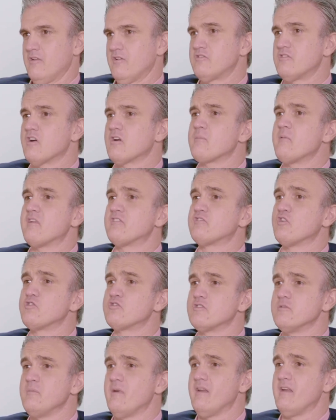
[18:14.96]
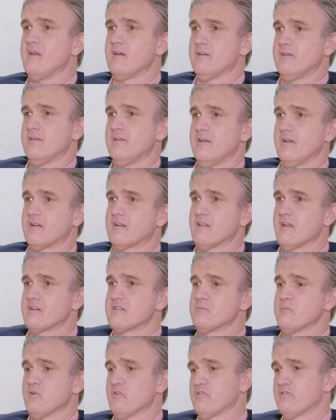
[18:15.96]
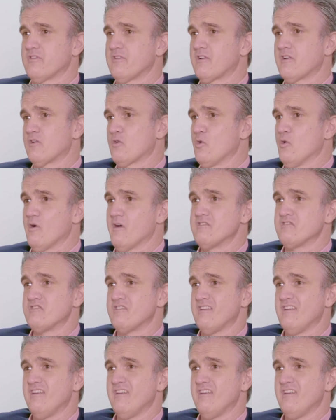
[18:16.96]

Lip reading: Let's talk about social media and collectibles, coins.